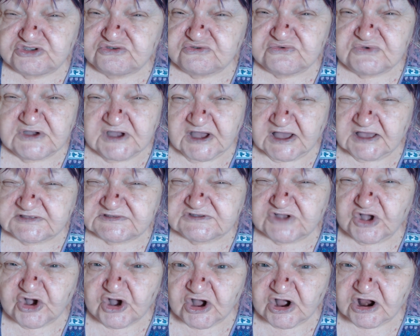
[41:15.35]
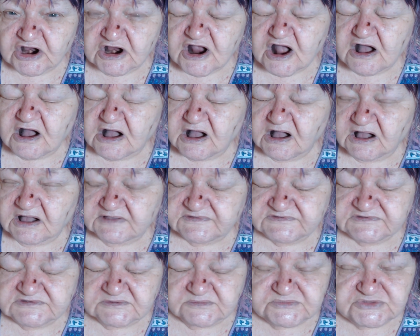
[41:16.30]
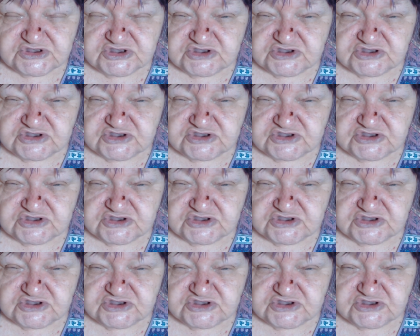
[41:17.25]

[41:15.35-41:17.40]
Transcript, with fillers: You guys are awesome.